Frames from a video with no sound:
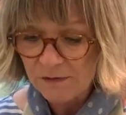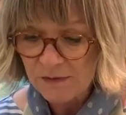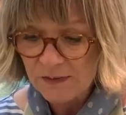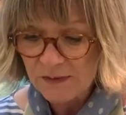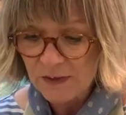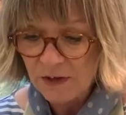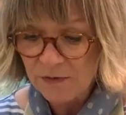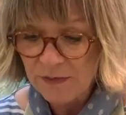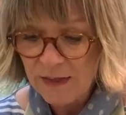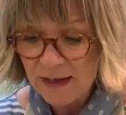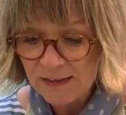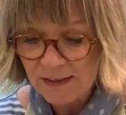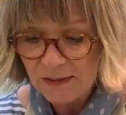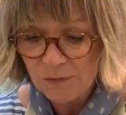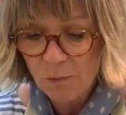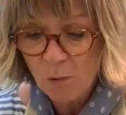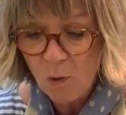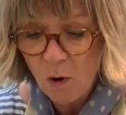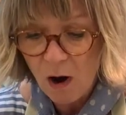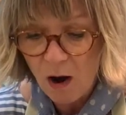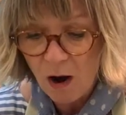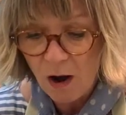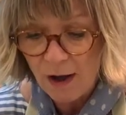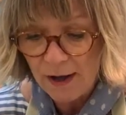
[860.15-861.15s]
So that's
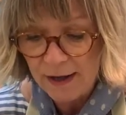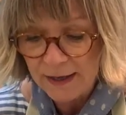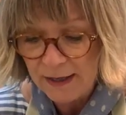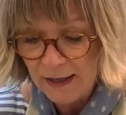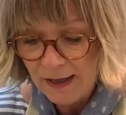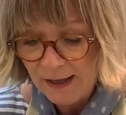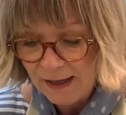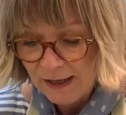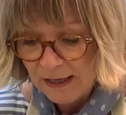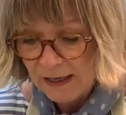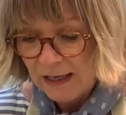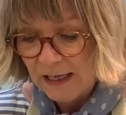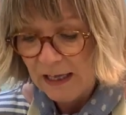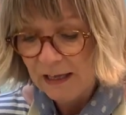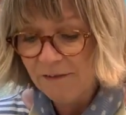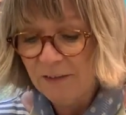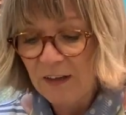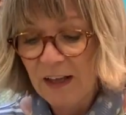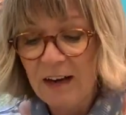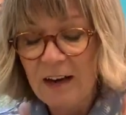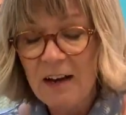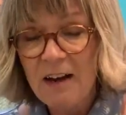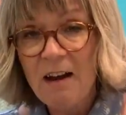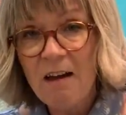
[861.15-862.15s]
why, if
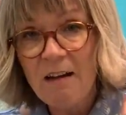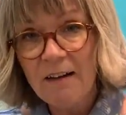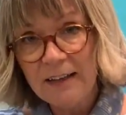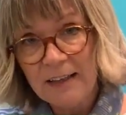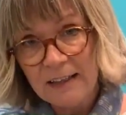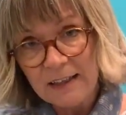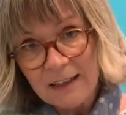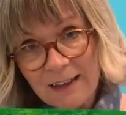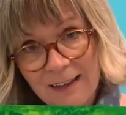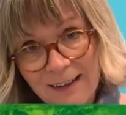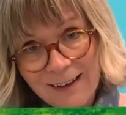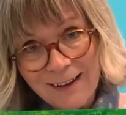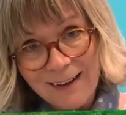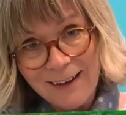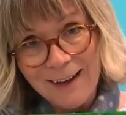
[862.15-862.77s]
you like